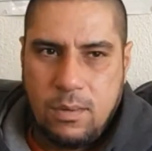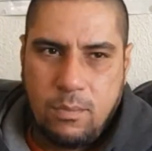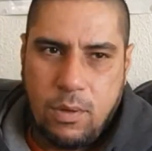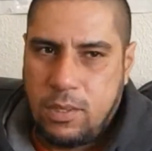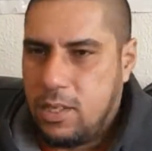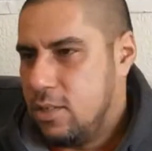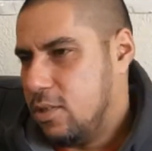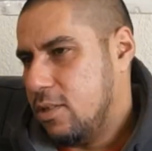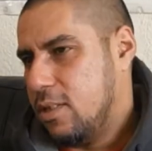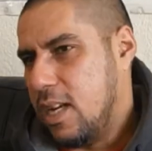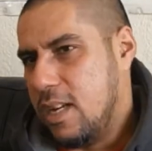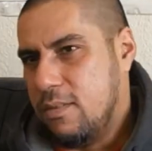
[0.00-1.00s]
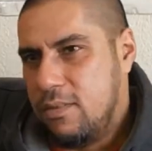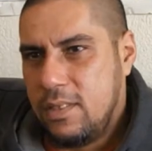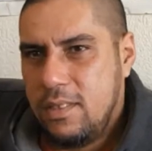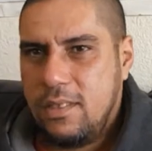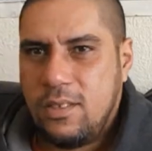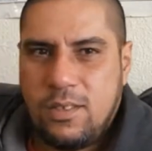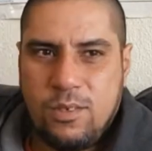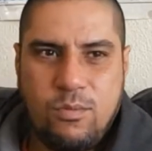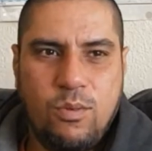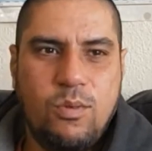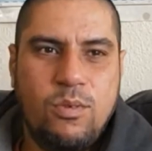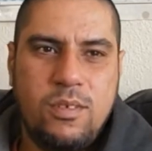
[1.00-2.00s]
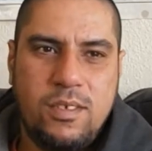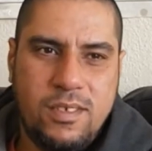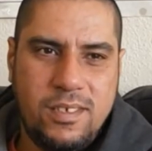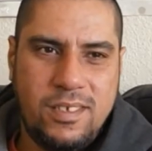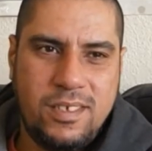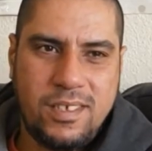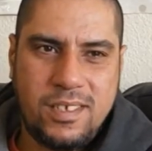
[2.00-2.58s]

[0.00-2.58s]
potential elephants on the walls